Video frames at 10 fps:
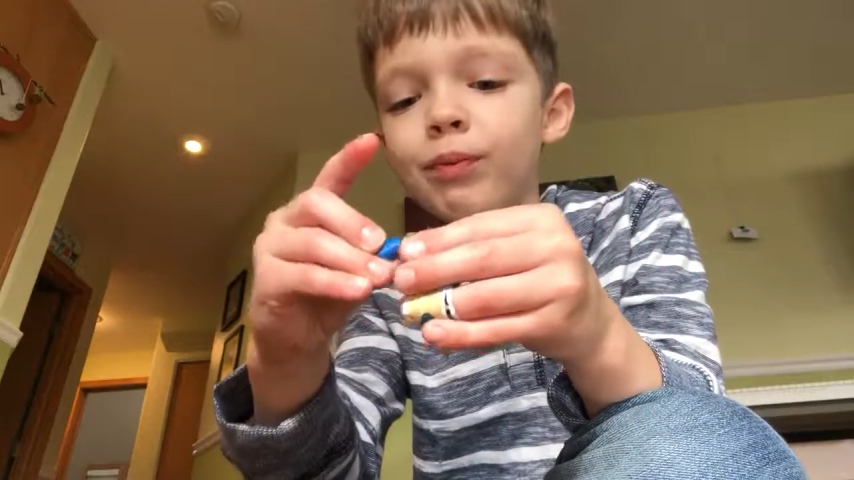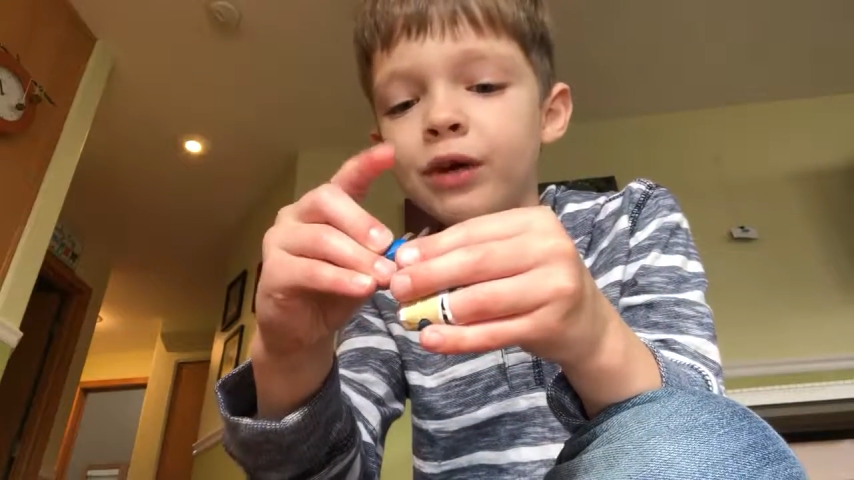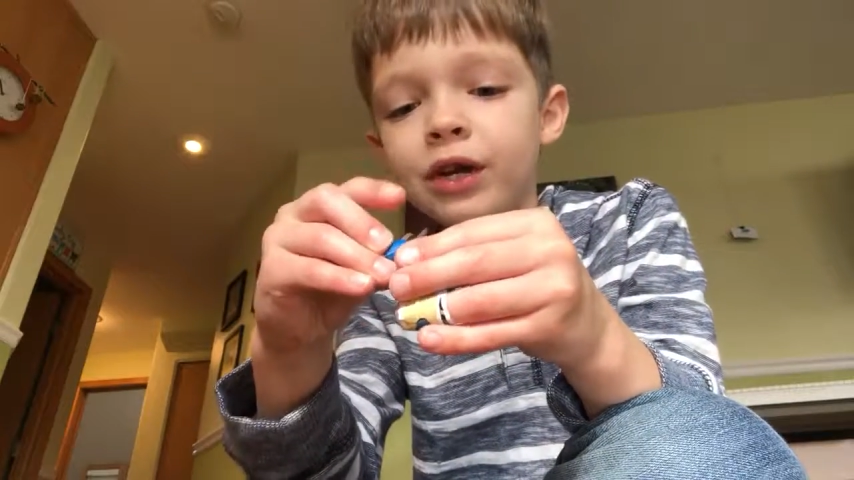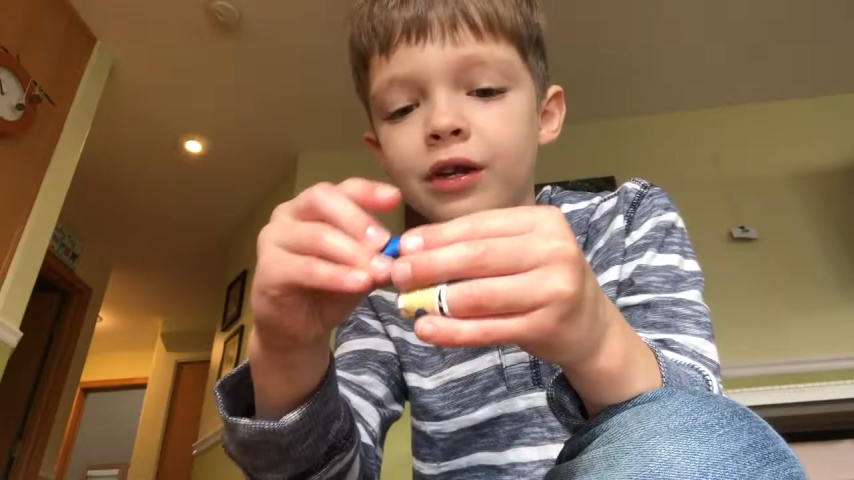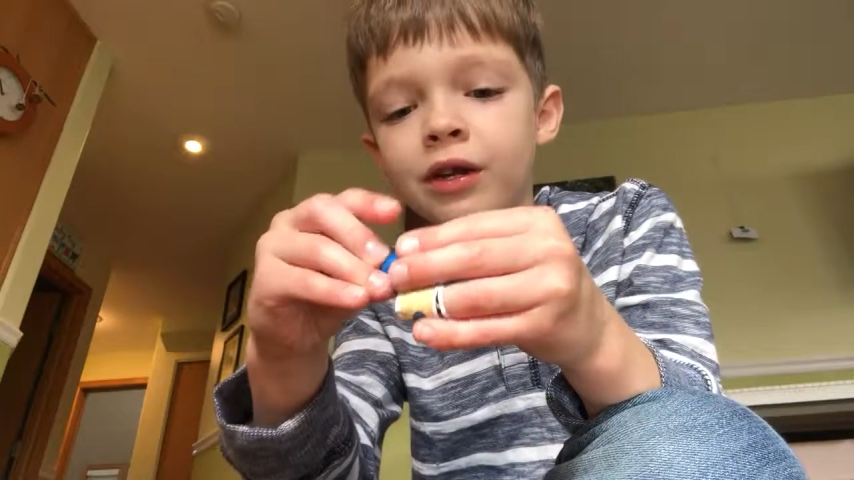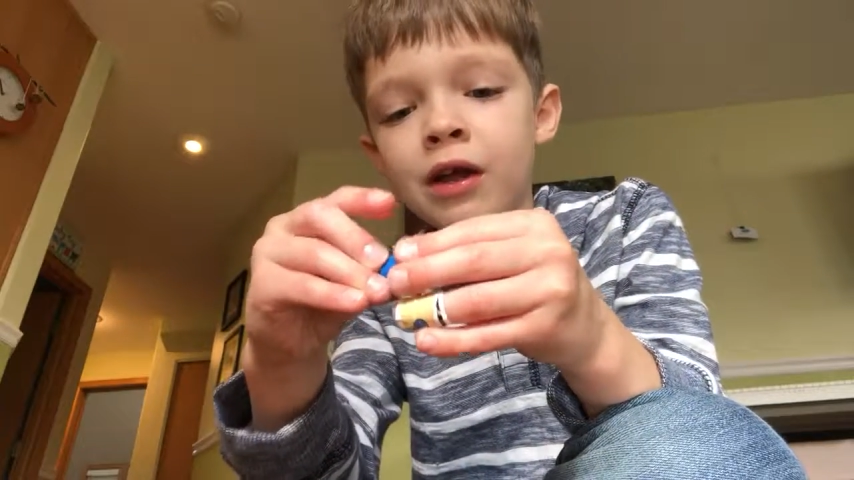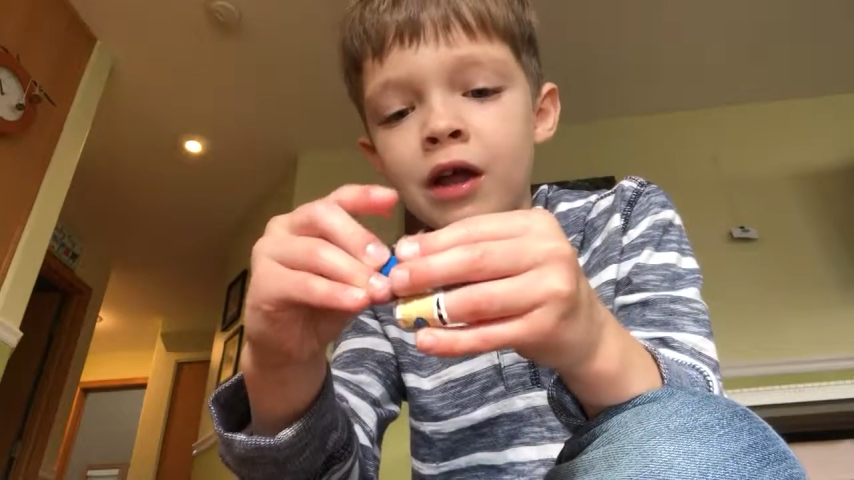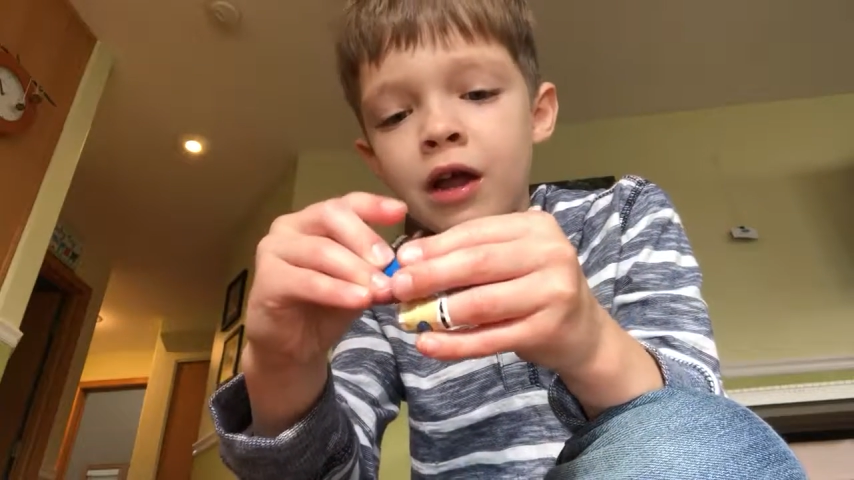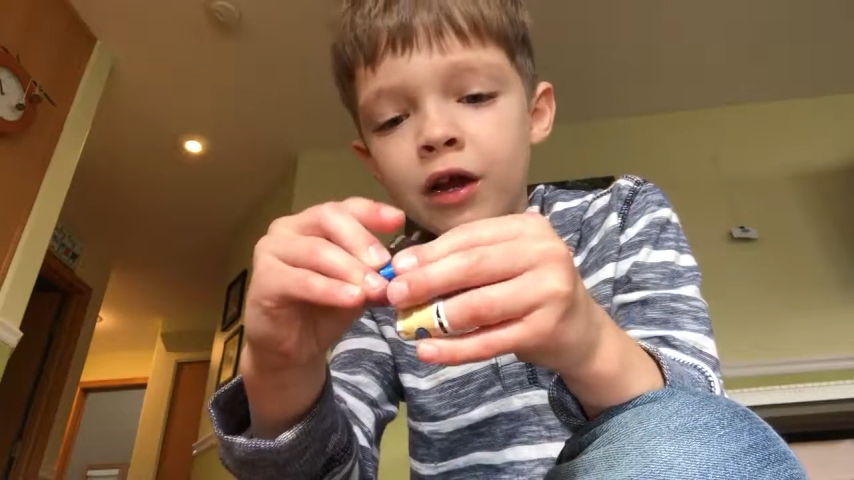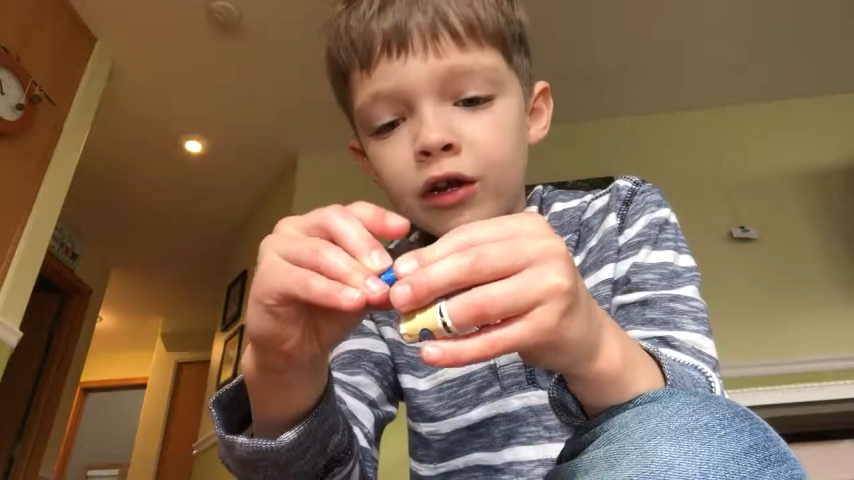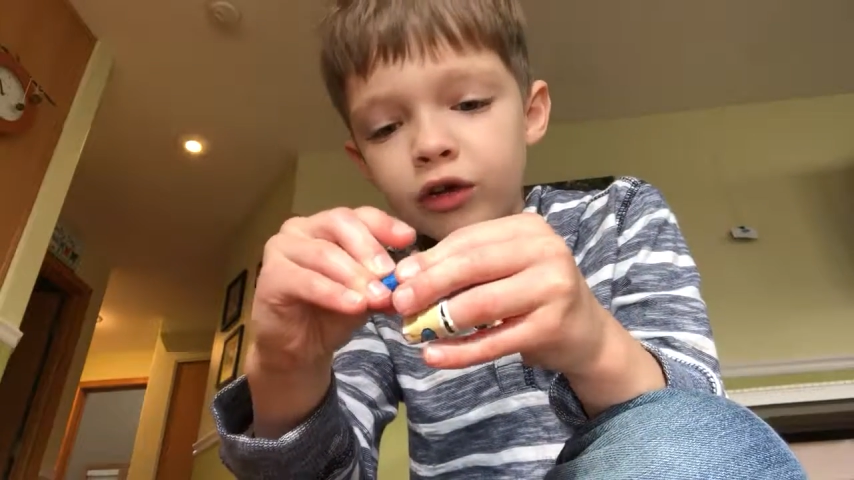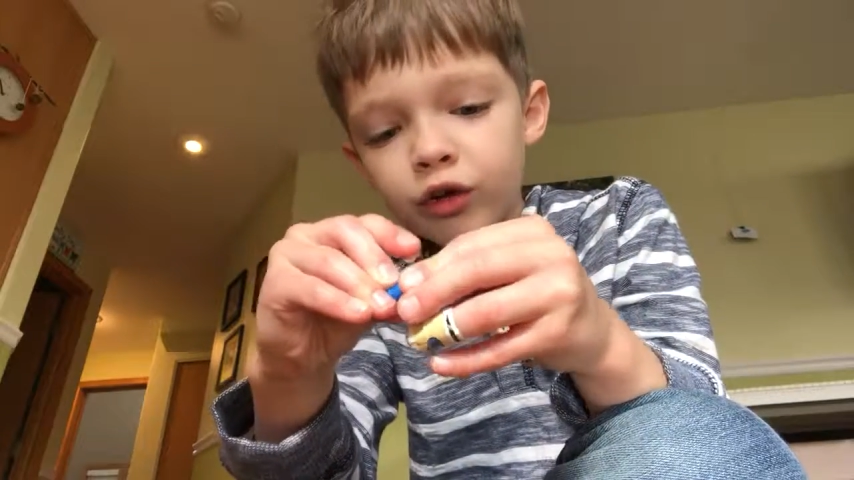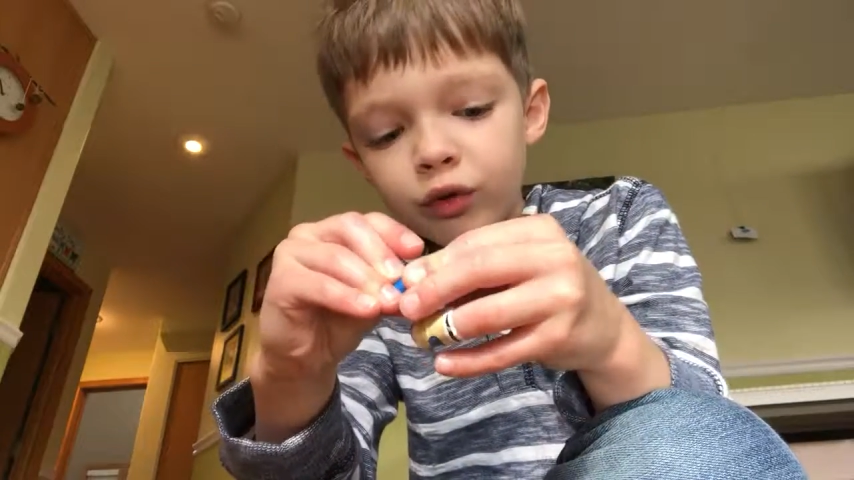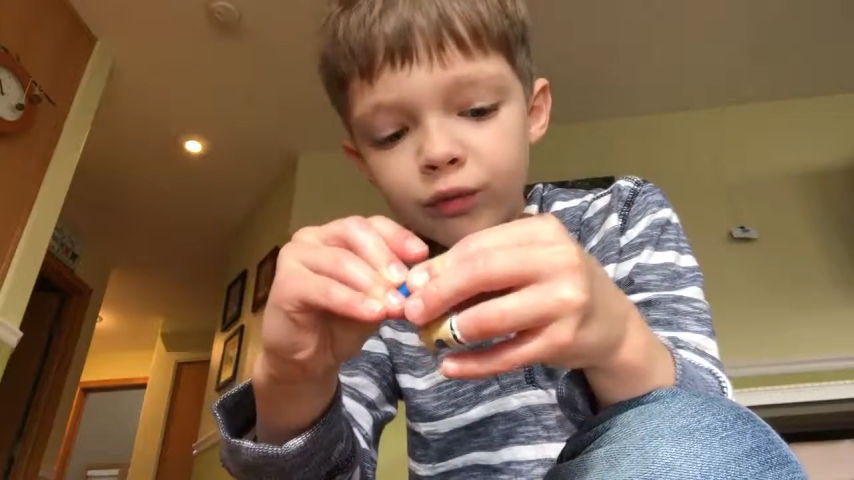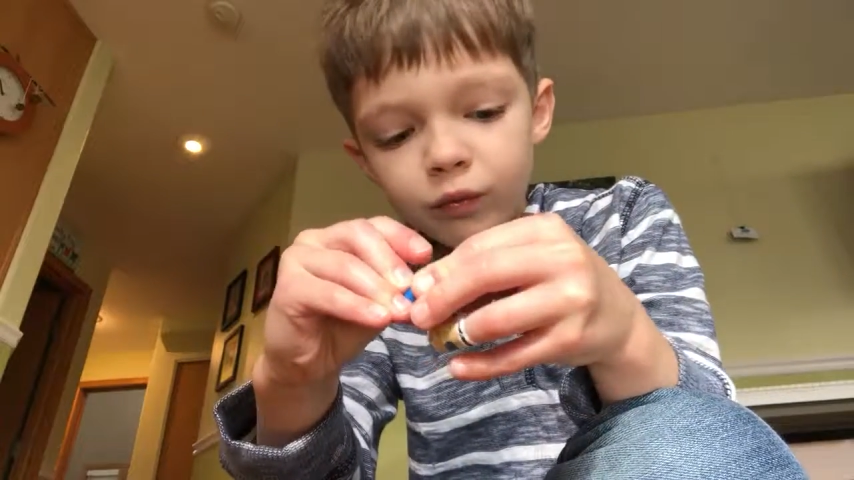put
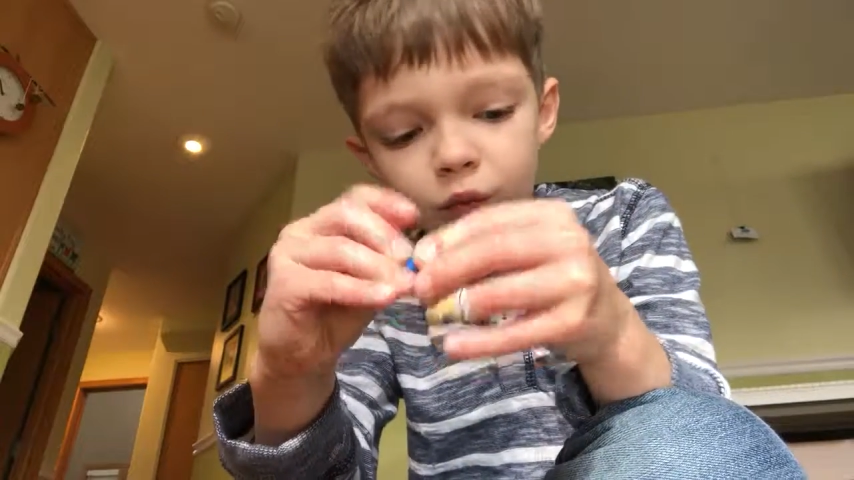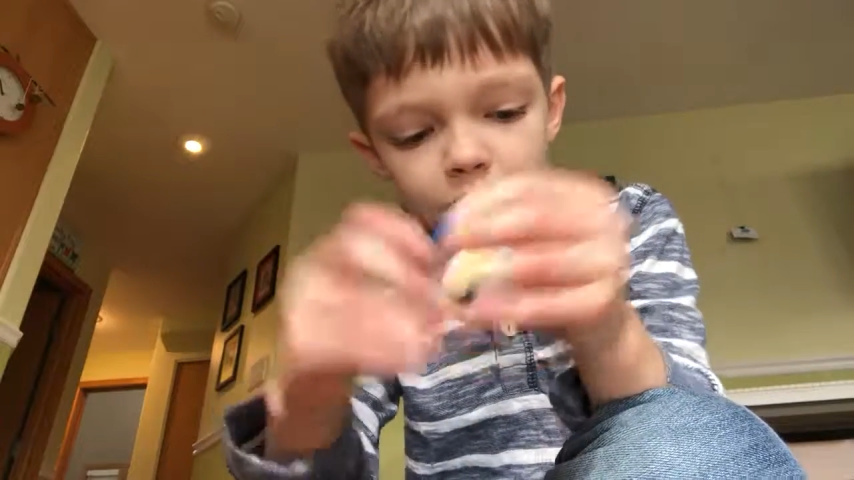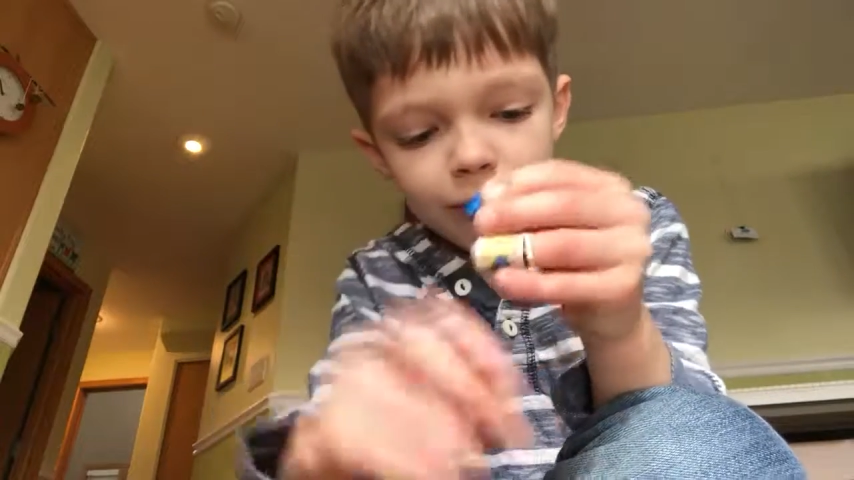2